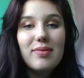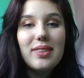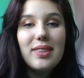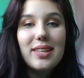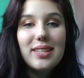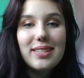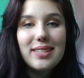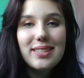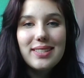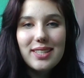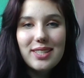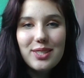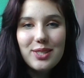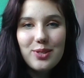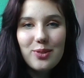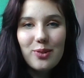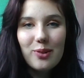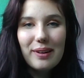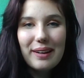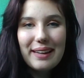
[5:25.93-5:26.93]
This is a
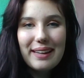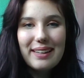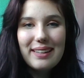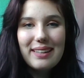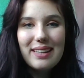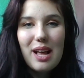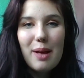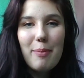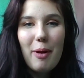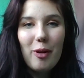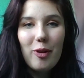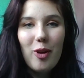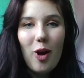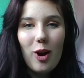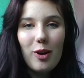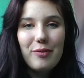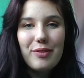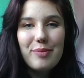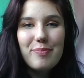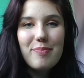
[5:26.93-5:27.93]
story about
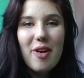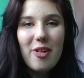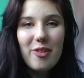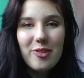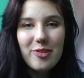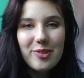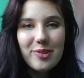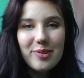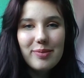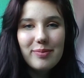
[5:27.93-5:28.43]
Harvey Milk.